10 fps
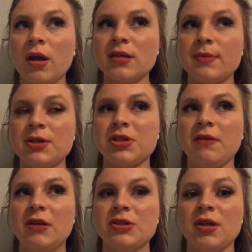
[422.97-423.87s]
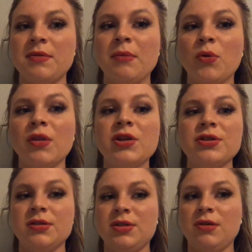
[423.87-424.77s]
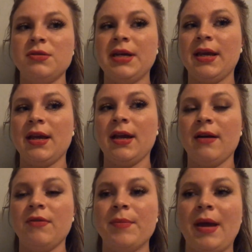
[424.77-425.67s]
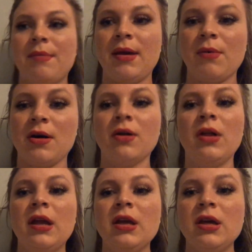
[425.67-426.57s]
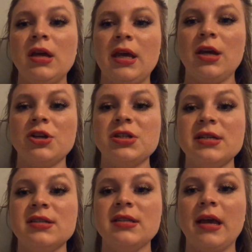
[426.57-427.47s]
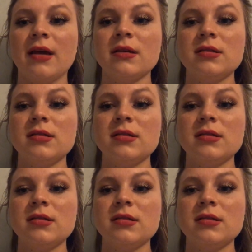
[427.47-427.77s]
especially if there's going to be more than just you taking care of the baby while he or she's sick.